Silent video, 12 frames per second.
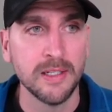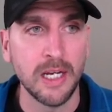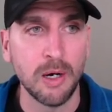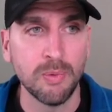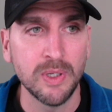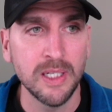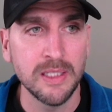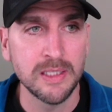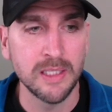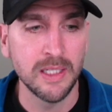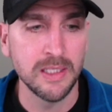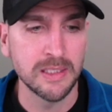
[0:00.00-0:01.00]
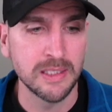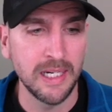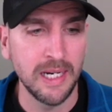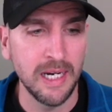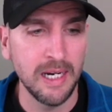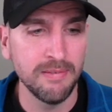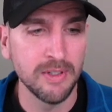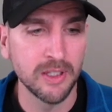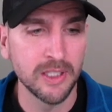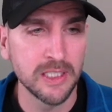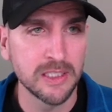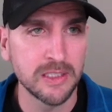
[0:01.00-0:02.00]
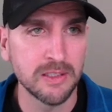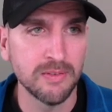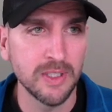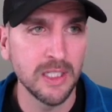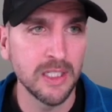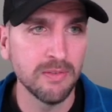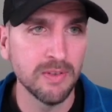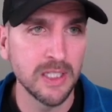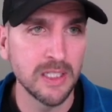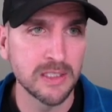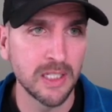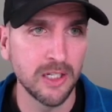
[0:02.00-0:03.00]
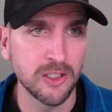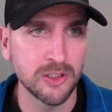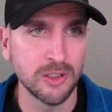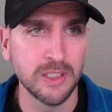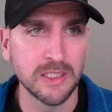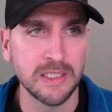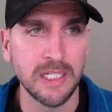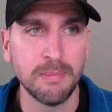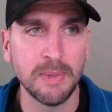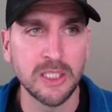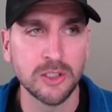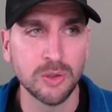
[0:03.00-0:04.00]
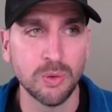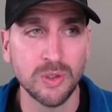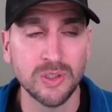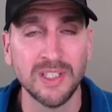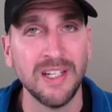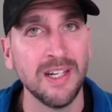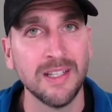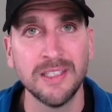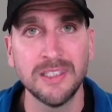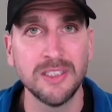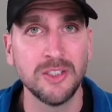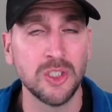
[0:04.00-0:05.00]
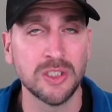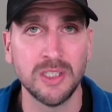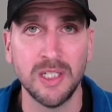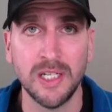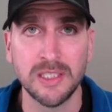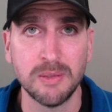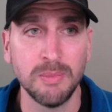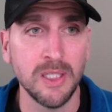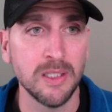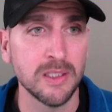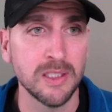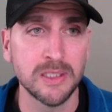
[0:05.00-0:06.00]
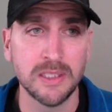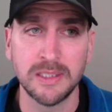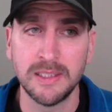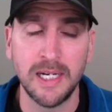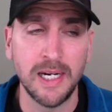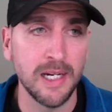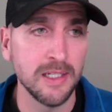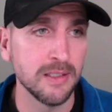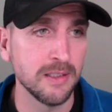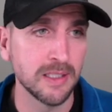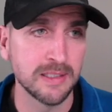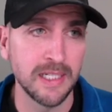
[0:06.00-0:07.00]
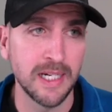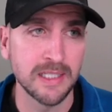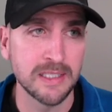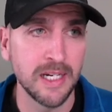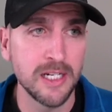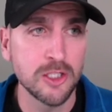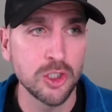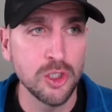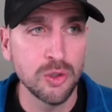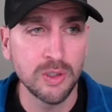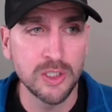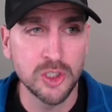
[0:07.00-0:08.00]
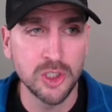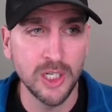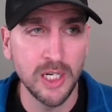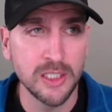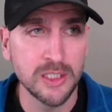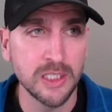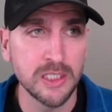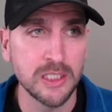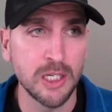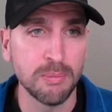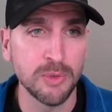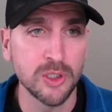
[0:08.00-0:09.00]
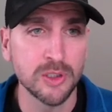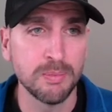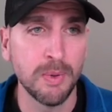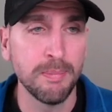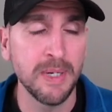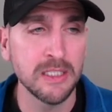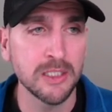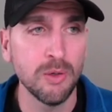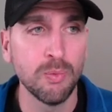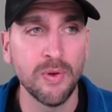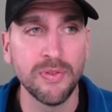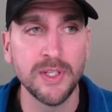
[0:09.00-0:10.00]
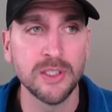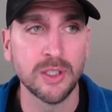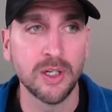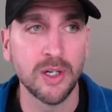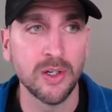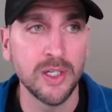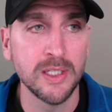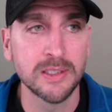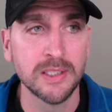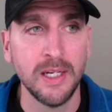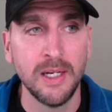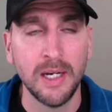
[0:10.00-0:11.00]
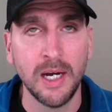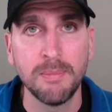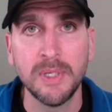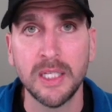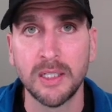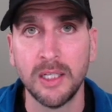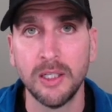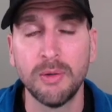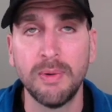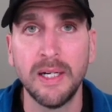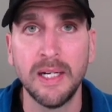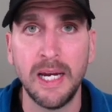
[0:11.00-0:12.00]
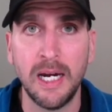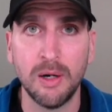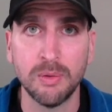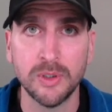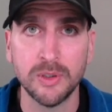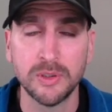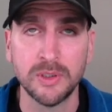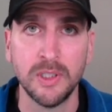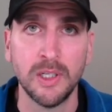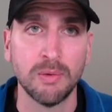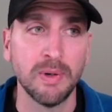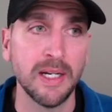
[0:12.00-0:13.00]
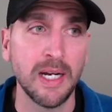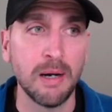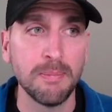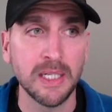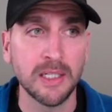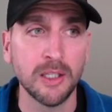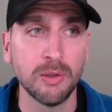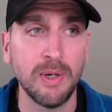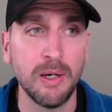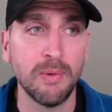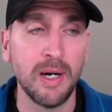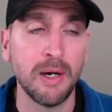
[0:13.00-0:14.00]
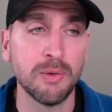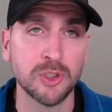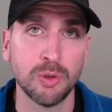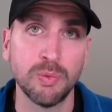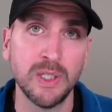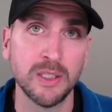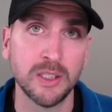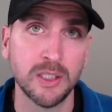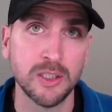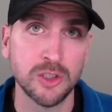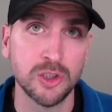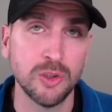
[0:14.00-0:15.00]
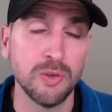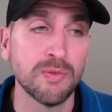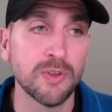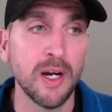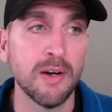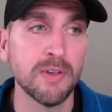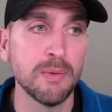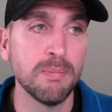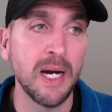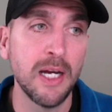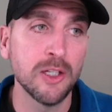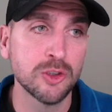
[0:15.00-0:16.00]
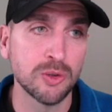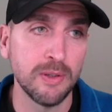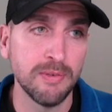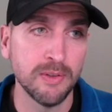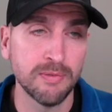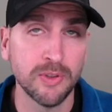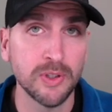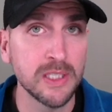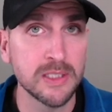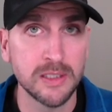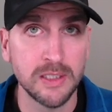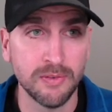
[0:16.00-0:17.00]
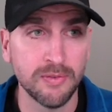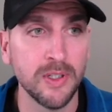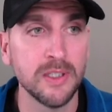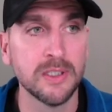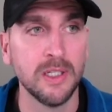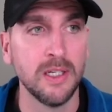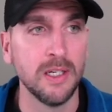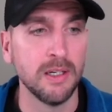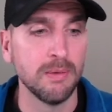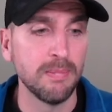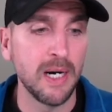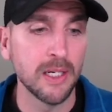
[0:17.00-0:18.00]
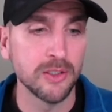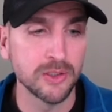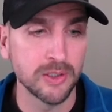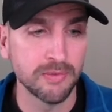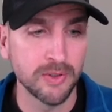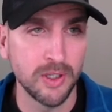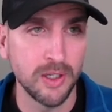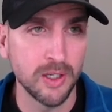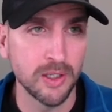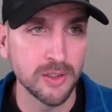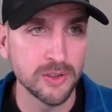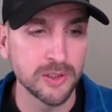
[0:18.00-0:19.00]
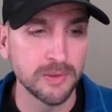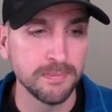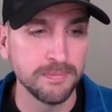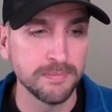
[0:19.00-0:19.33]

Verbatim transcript: Now, what I did is I have a list of EVs. I also listed out my source. This is just an estimate. This is not exact science. You can change these numbers, but basically what these are is how many kilowatt hours, right? How many kilowatt hours are we going to consume for every mile driven for these different models of cars?